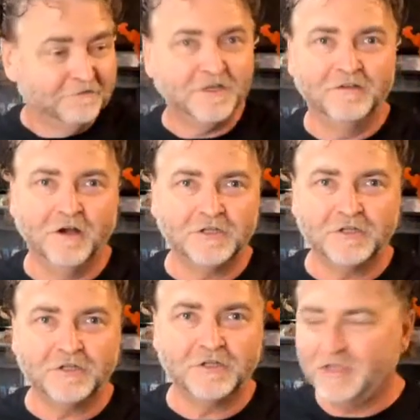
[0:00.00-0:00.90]
I've got
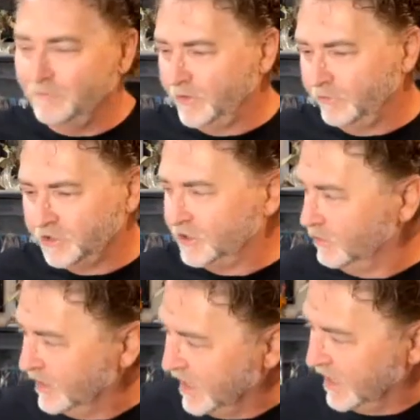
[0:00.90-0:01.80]
the Imperial
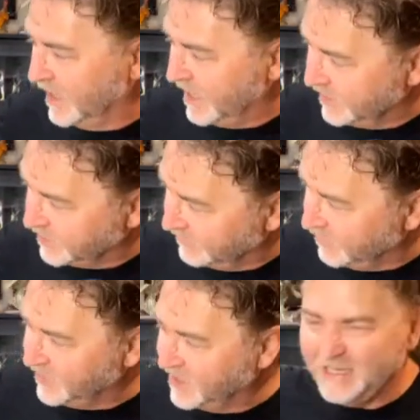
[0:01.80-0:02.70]
Shuttle and I've got
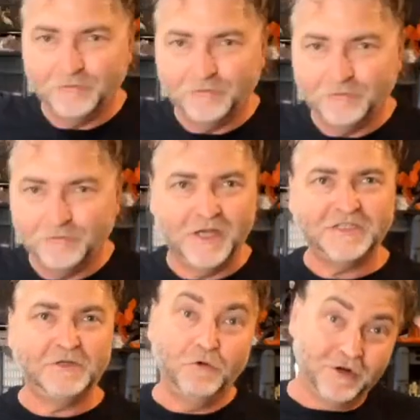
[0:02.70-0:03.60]
the AT
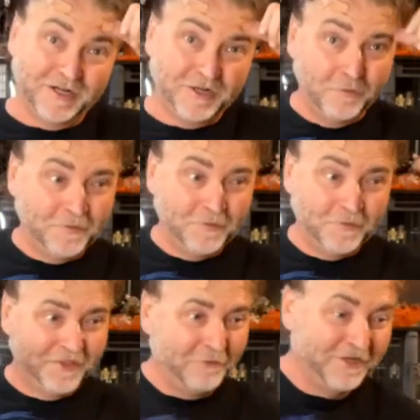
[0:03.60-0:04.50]
Walker. I'm going to open that
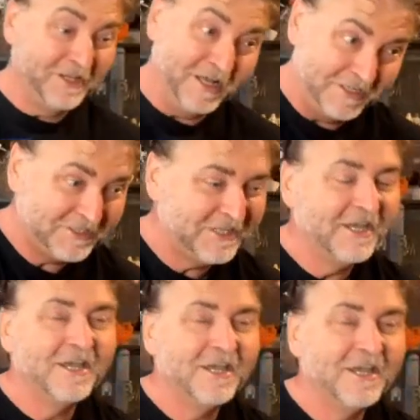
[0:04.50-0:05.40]
one last.
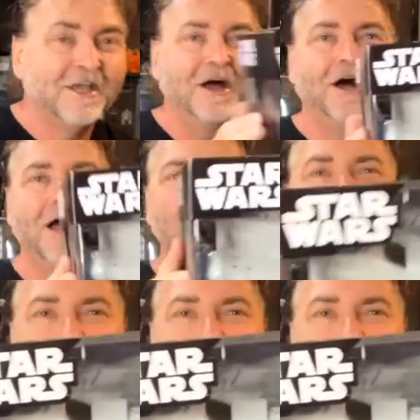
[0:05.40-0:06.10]
Imperial